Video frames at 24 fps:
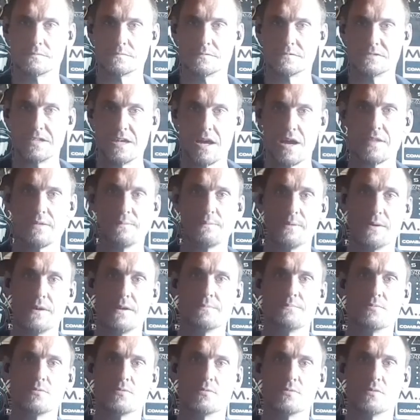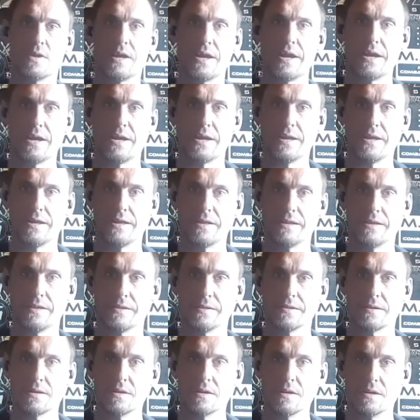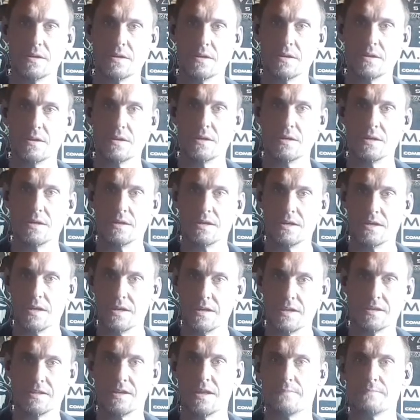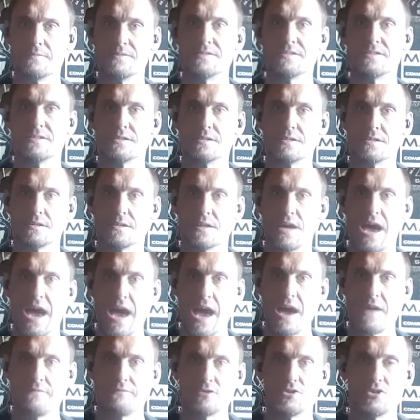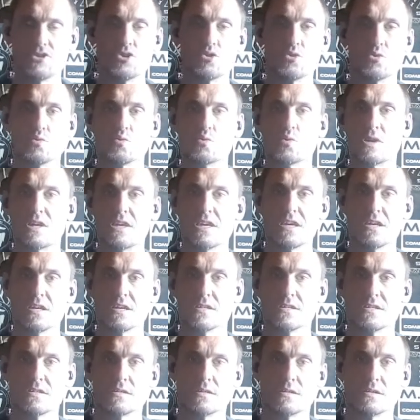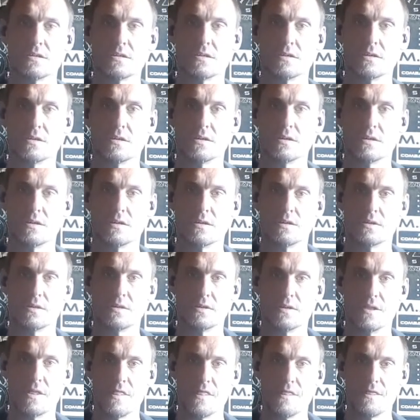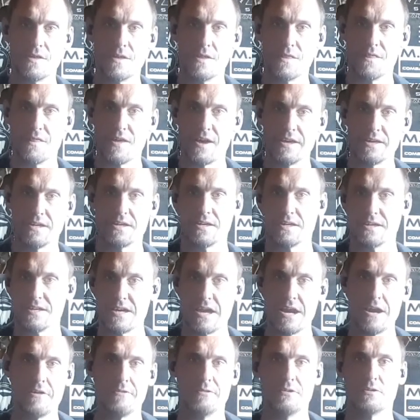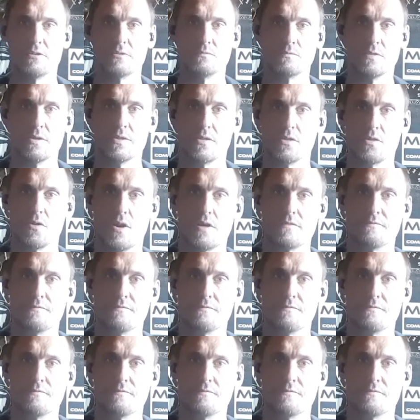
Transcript: to other people and getting them to have a toolkit that they can carry on with life.